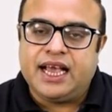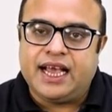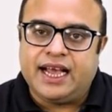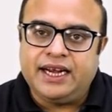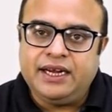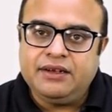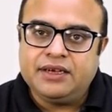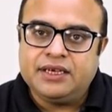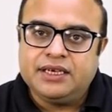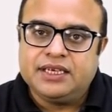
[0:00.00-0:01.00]
and
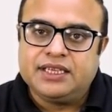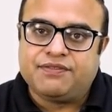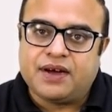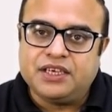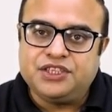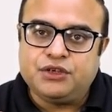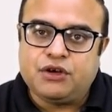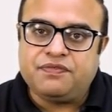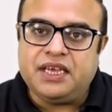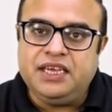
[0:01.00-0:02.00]
the function
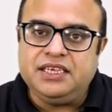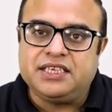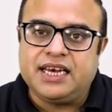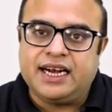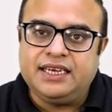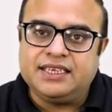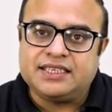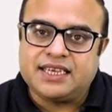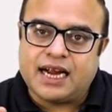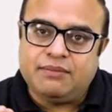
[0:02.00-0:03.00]
of each gland
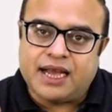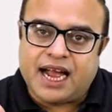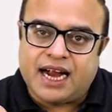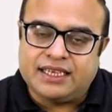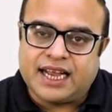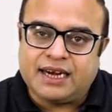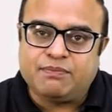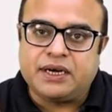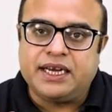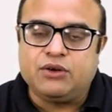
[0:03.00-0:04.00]
described at
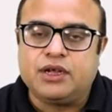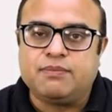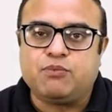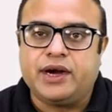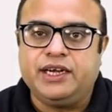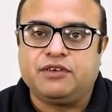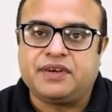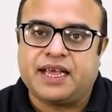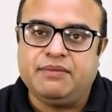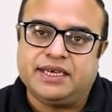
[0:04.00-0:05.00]
that particular point of
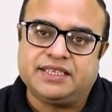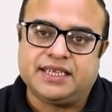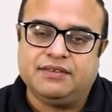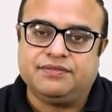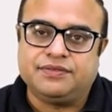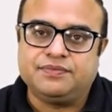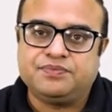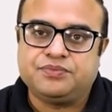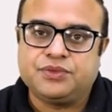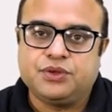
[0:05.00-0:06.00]
time itself.
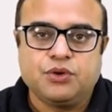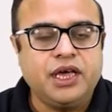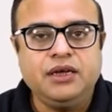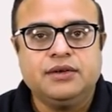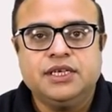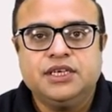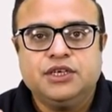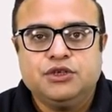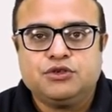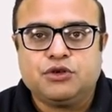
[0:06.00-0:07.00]
Okay.
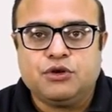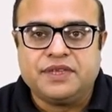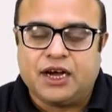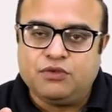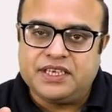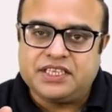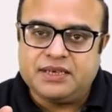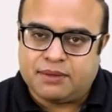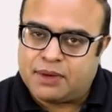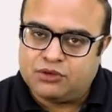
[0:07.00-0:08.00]
So without
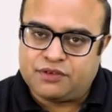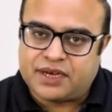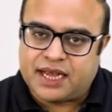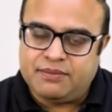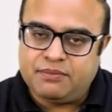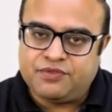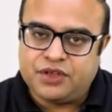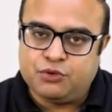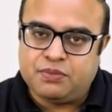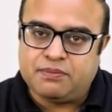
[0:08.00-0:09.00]
wasting amount of time for
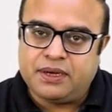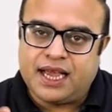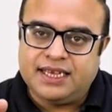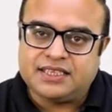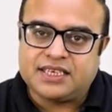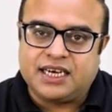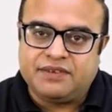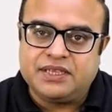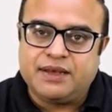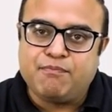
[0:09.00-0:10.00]
you people, I start
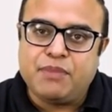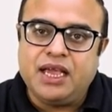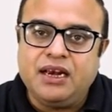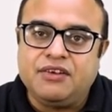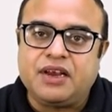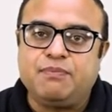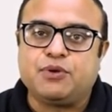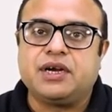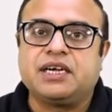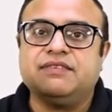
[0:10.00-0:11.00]
with the male
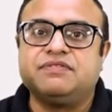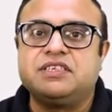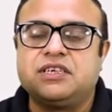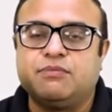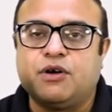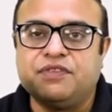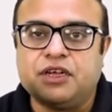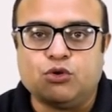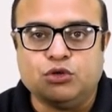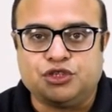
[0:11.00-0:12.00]
reproductive system of
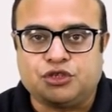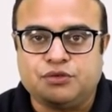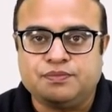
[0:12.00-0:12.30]
the roach.